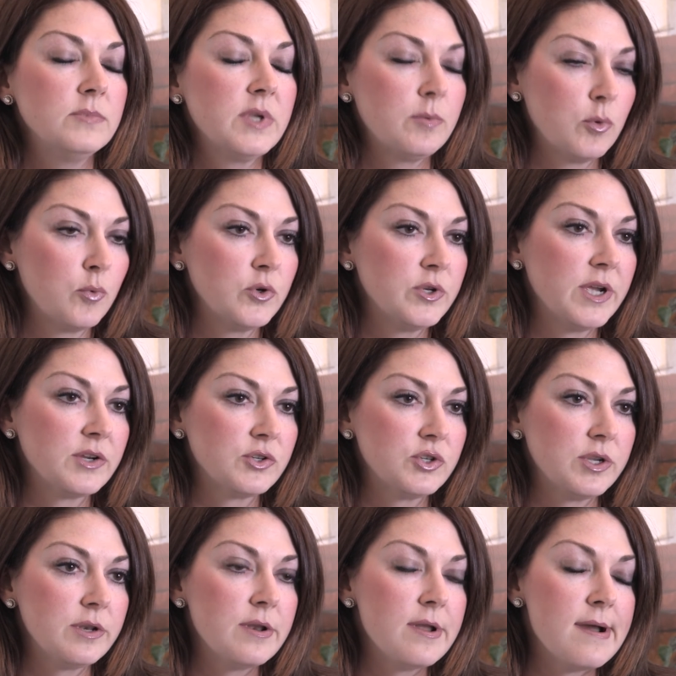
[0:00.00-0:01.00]
double
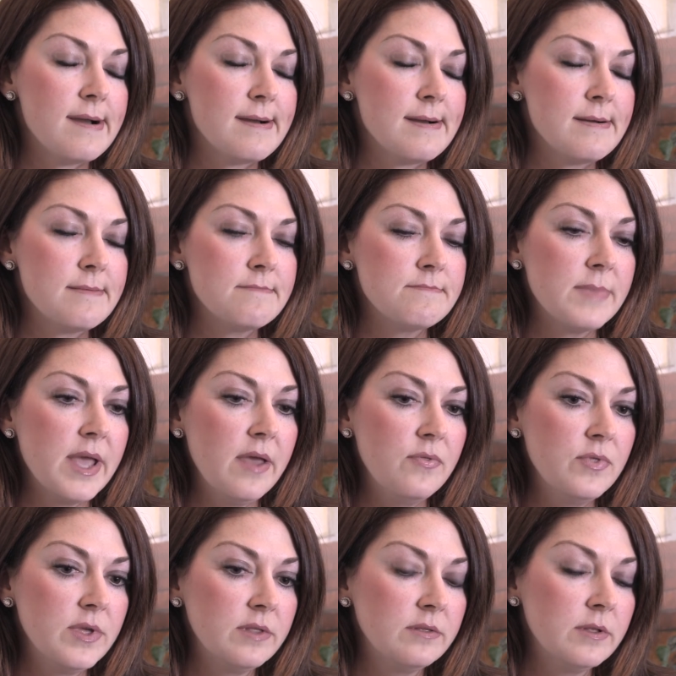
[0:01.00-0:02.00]
protection.
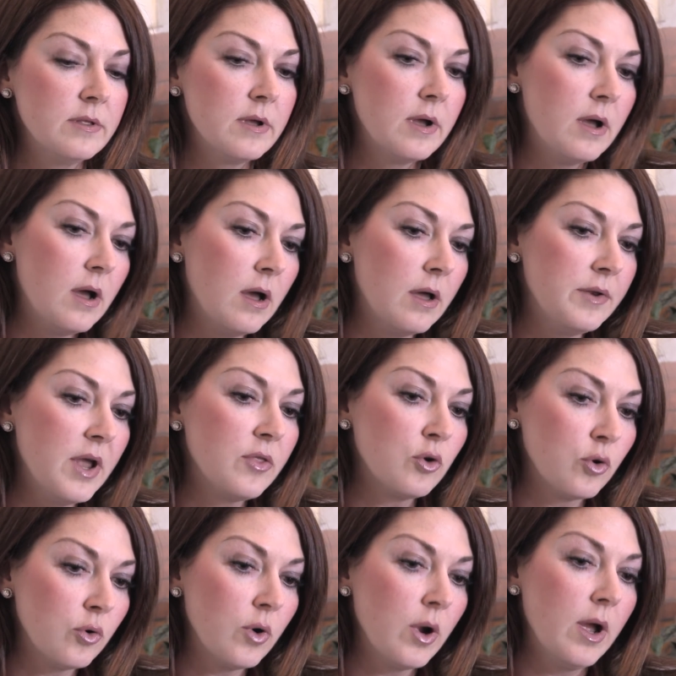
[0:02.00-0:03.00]
and then
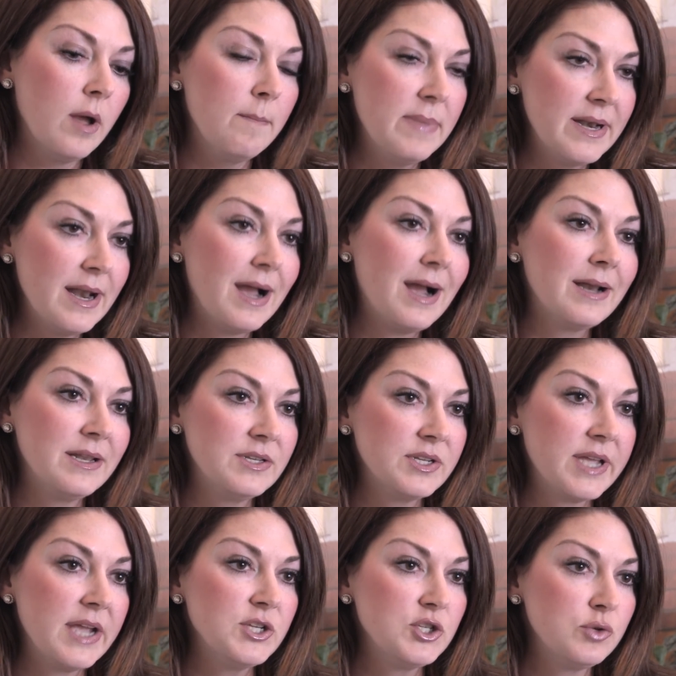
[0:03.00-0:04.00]
another uh, benign
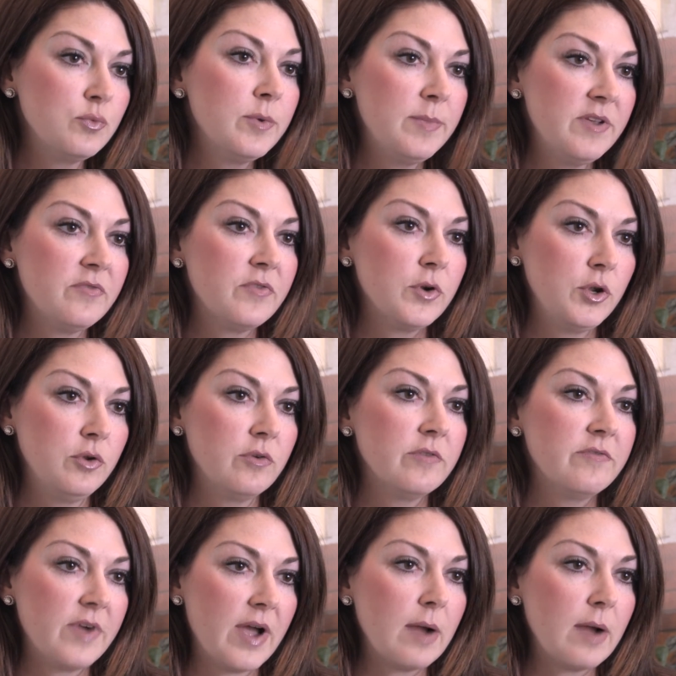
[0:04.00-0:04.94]
indication would be for uterine